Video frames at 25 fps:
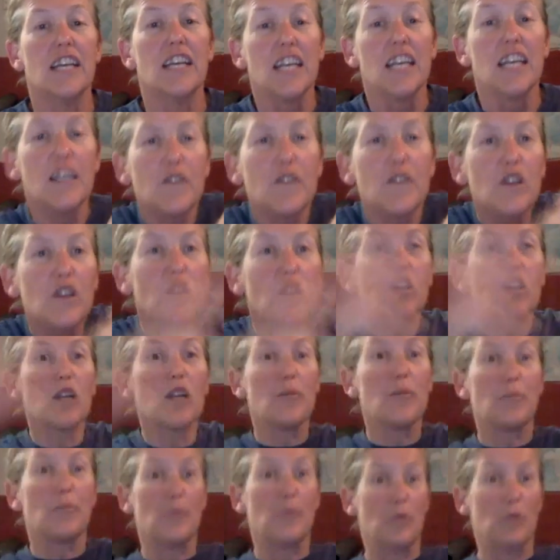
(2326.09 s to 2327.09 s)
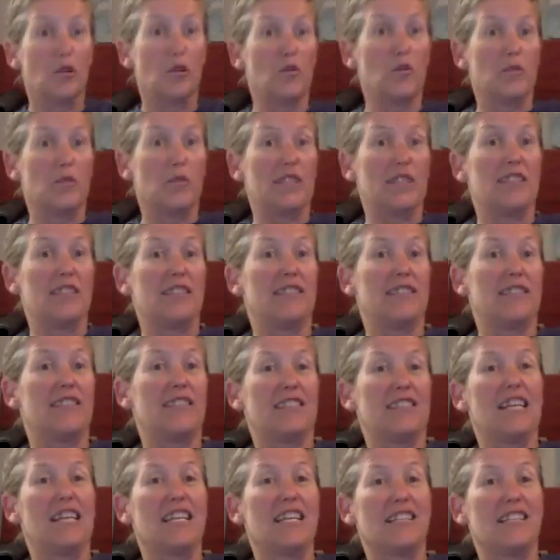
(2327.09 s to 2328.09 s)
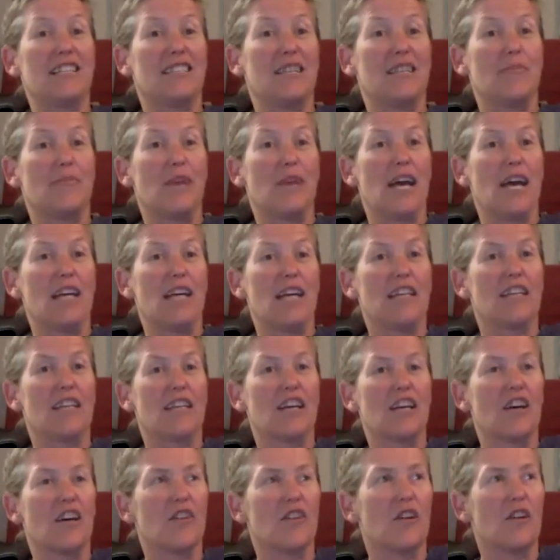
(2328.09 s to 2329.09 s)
If you look at it, take a step back and go,